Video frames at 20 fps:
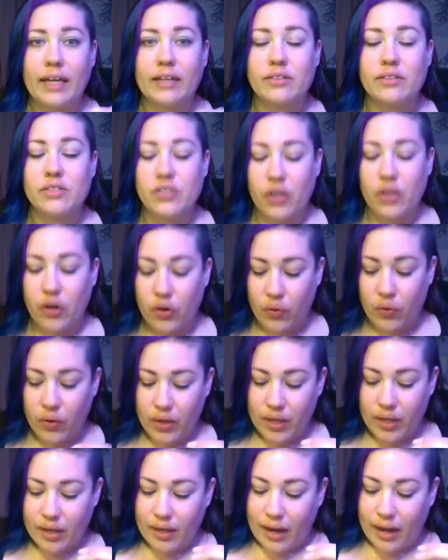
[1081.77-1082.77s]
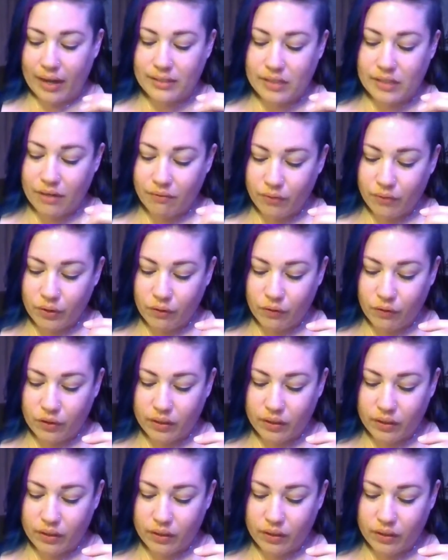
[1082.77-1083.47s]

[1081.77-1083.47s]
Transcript: And so I definitely feel